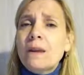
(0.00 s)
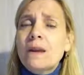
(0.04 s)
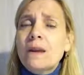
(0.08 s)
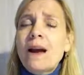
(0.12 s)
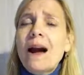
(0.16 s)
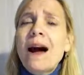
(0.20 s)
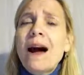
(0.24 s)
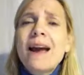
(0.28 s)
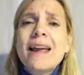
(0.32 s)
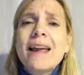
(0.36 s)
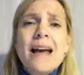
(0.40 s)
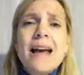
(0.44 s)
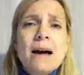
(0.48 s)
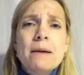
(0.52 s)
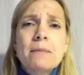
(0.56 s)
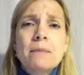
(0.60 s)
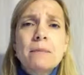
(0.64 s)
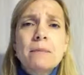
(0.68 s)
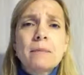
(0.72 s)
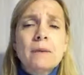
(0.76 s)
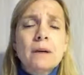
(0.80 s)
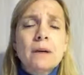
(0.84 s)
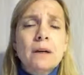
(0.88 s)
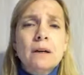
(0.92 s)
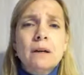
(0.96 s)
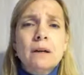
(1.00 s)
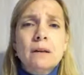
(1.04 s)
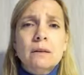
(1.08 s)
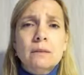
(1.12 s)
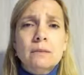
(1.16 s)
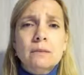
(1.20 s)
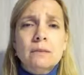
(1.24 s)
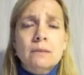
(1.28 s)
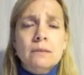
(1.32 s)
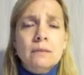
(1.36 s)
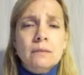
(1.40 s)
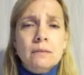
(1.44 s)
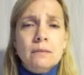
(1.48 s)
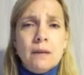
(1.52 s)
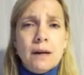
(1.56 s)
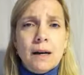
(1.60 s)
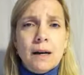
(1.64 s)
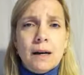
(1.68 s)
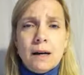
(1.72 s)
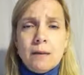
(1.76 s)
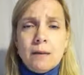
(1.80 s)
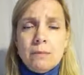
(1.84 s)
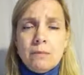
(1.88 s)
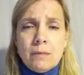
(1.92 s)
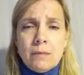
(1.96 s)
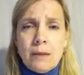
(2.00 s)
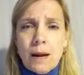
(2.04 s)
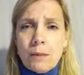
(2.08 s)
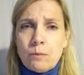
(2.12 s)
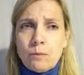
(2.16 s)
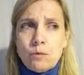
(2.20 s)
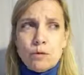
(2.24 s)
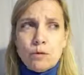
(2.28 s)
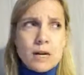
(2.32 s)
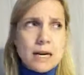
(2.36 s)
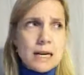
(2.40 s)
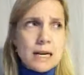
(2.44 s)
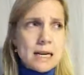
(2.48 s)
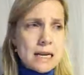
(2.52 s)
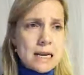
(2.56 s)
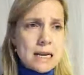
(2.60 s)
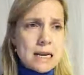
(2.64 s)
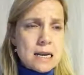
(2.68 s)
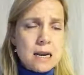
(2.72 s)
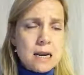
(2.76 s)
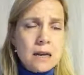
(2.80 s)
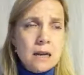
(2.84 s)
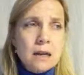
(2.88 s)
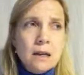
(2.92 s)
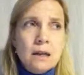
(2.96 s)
I'm really